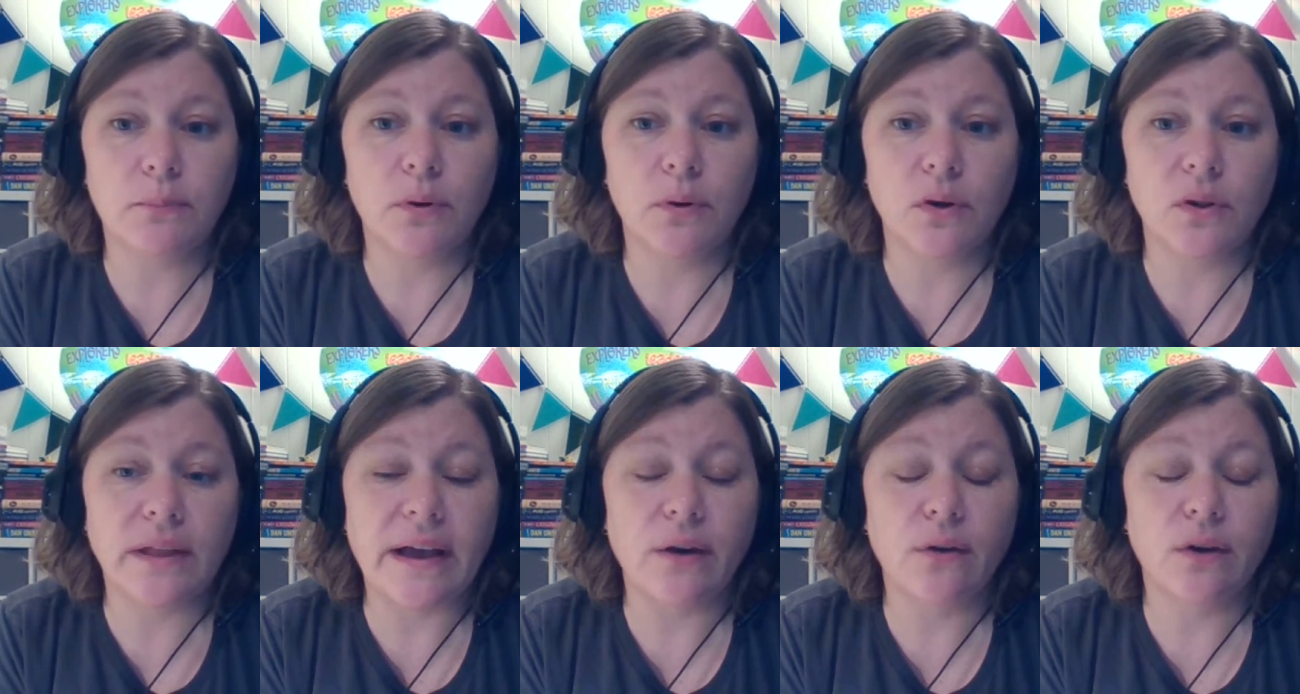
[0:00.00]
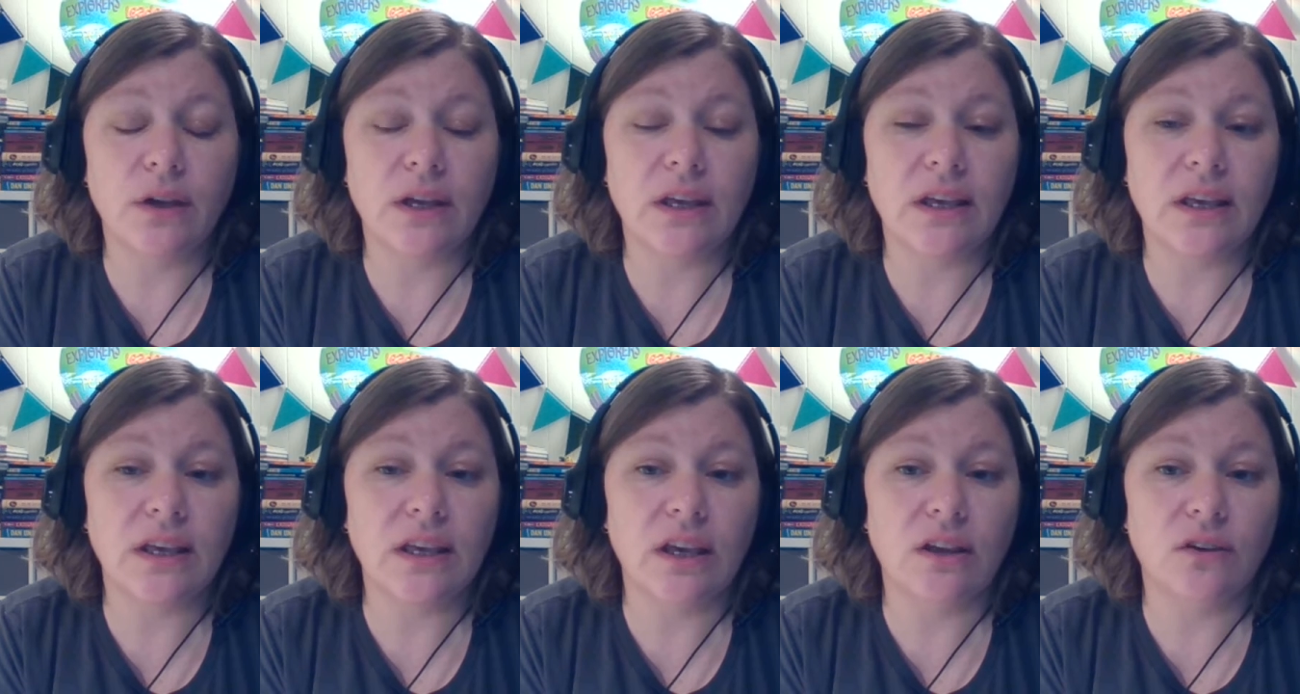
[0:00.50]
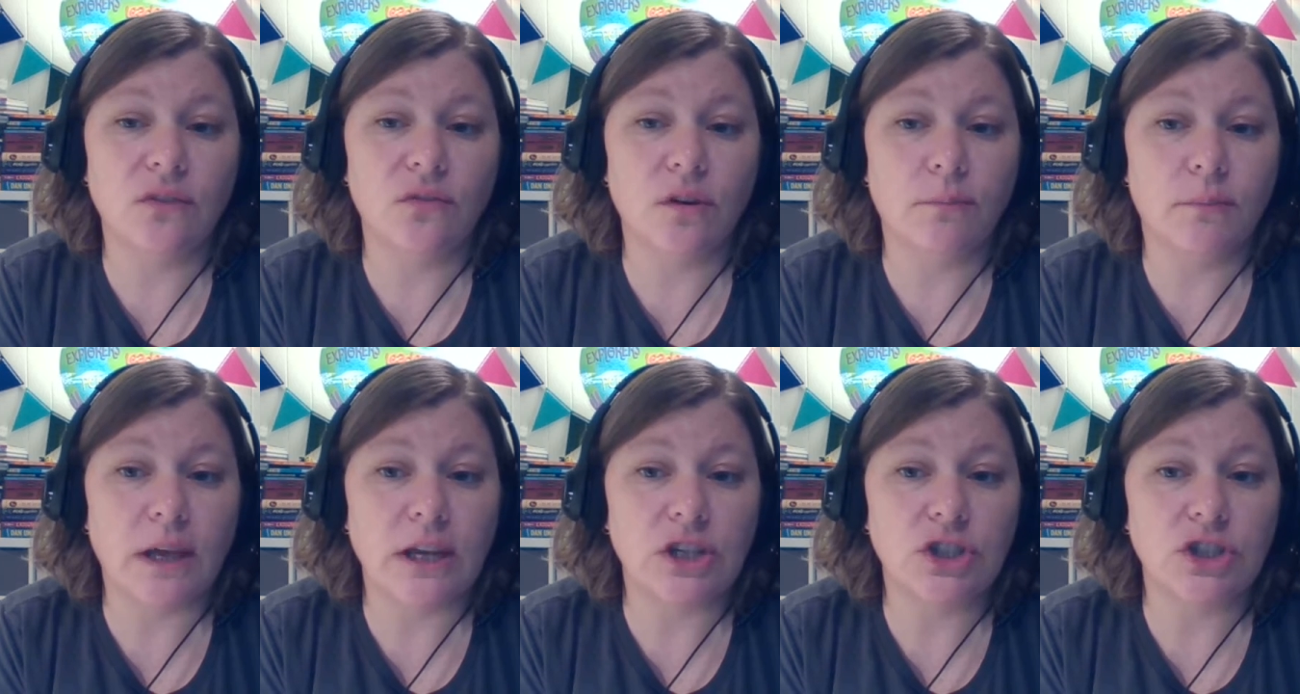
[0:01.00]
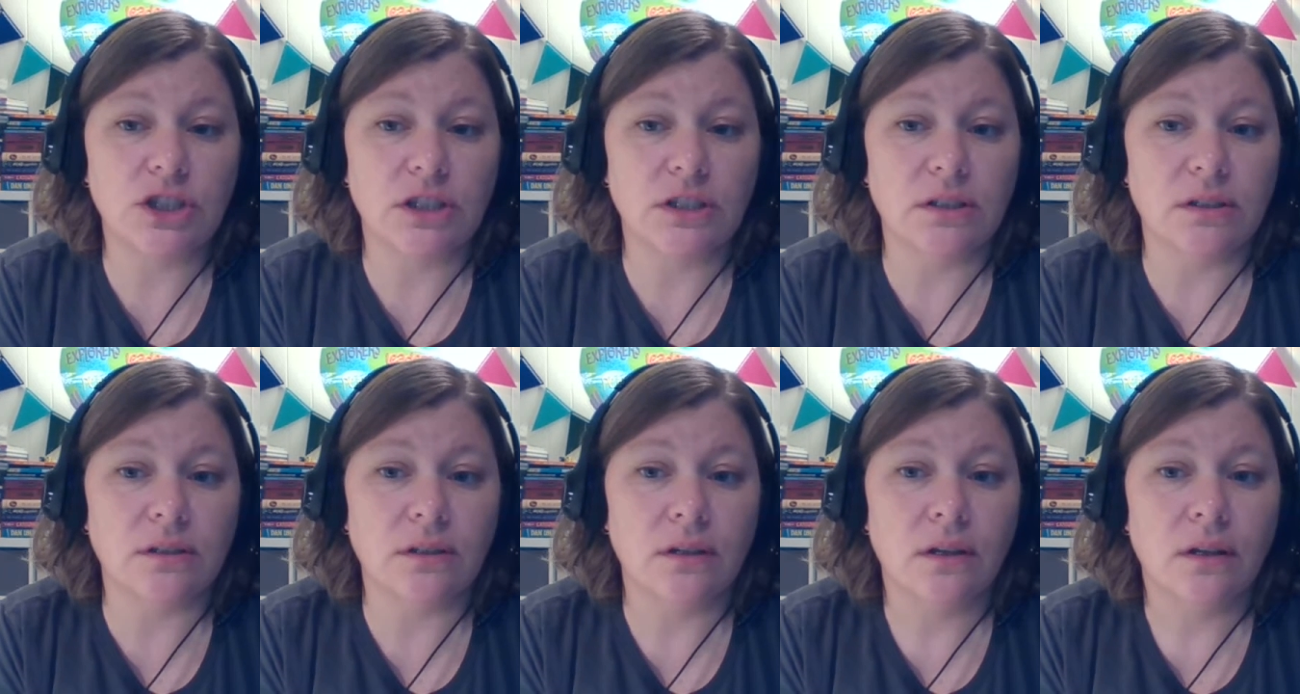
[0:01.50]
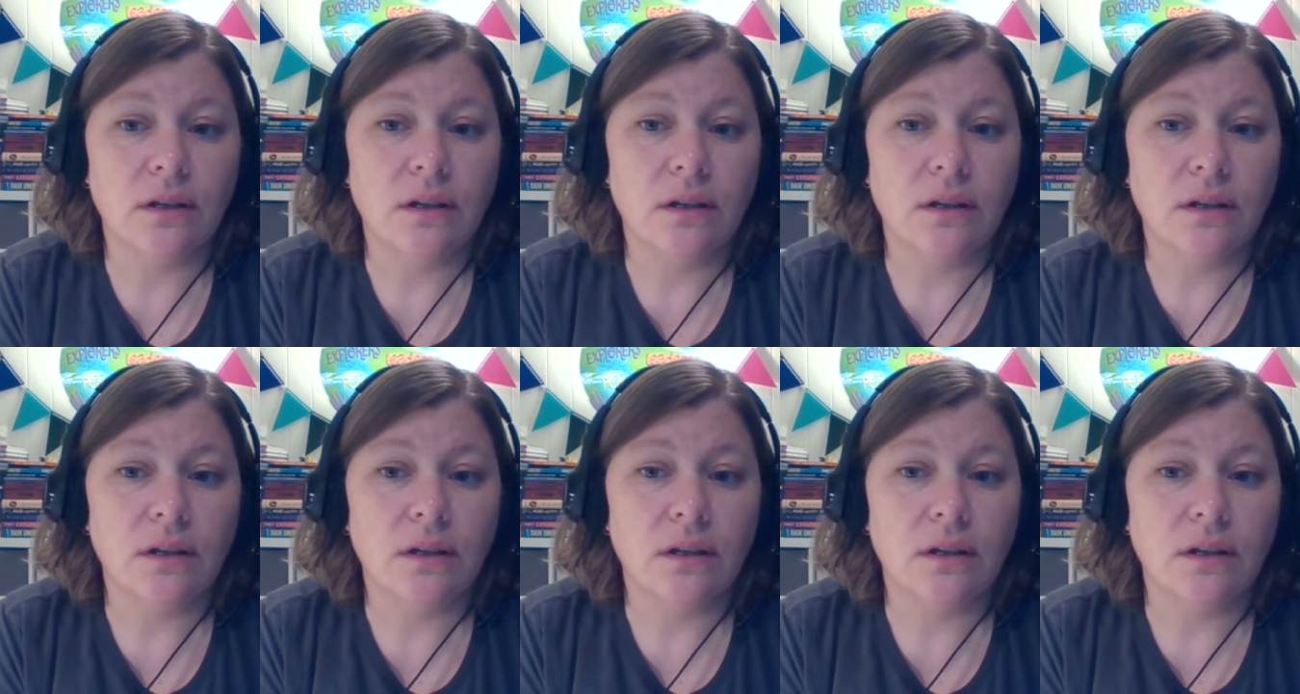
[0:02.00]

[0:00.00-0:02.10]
pull out key information